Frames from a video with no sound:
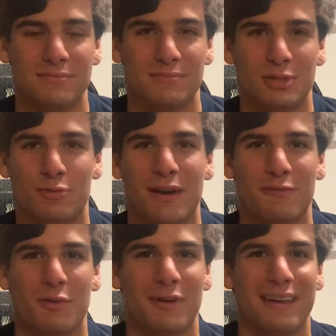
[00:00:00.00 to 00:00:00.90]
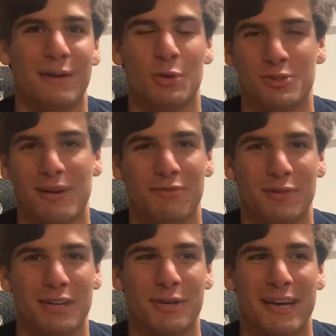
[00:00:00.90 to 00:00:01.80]
the referee and which
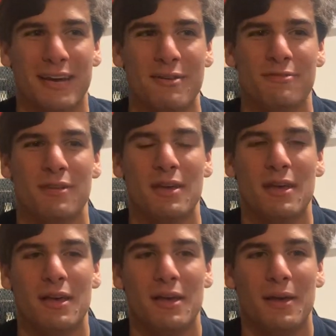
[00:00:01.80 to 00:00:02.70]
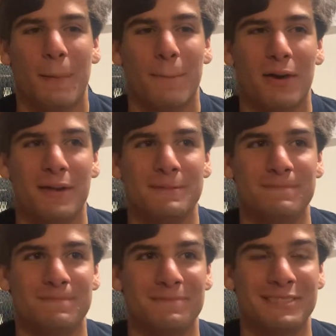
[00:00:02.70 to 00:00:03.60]
referee you have, but
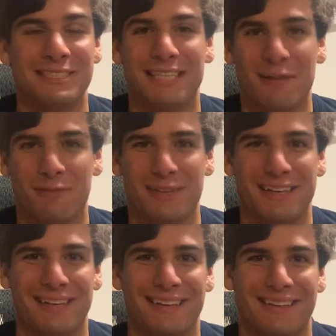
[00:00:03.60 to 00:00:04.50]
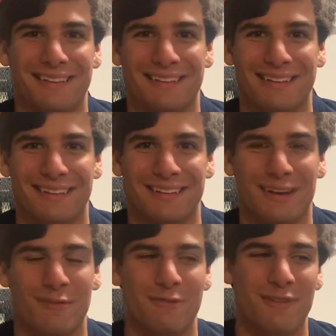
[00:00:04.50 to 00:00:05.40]
this is definitely
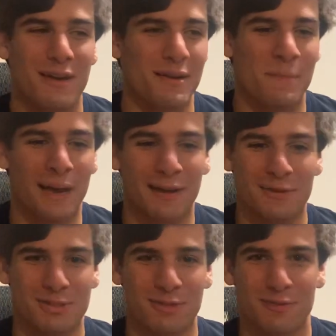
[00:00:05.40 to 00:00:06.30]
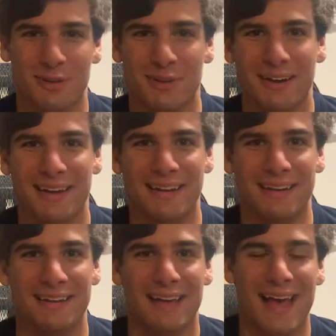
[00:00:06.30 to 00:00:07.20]
a very bad result for
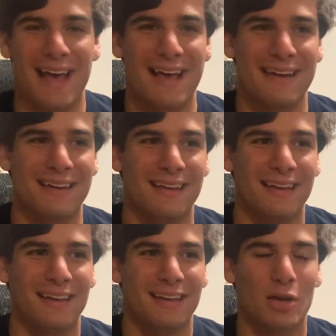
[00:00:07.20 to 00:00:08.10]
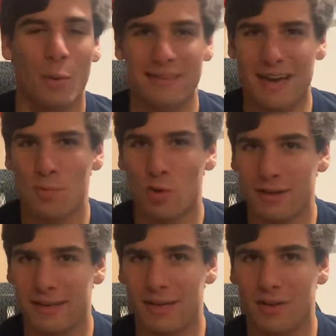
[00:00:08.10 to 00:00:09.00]
United. And going down
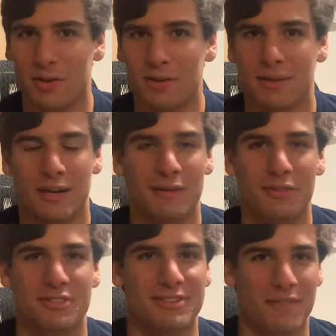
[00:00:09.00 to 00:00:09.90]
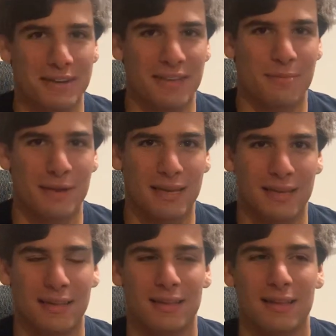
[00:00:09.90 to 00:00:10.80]
one 0 and around the 70th
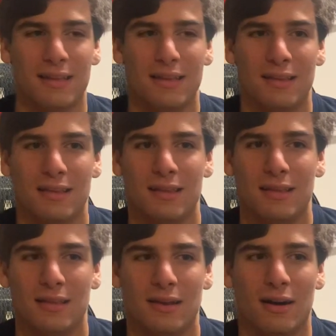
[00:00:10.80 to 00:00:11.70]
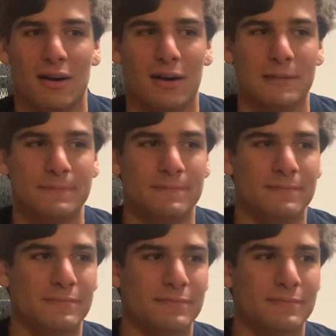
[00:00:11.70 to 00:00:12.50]
minute, um,